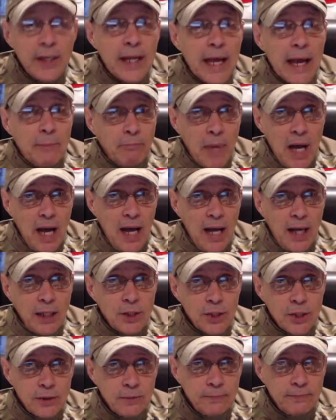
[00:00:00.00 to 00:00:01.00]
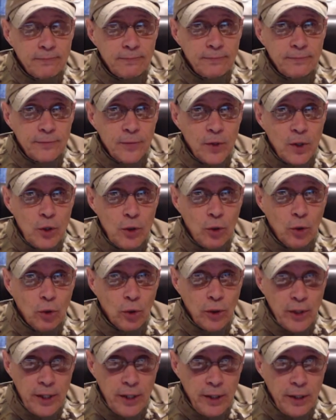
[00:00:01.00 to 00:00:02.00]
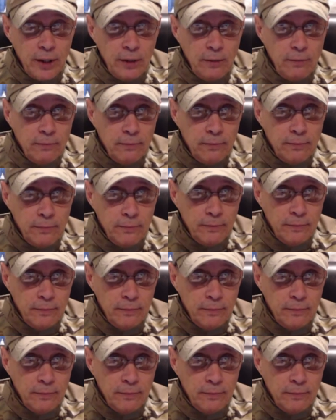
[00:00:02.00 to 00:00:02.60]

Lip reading: in that box, you'll get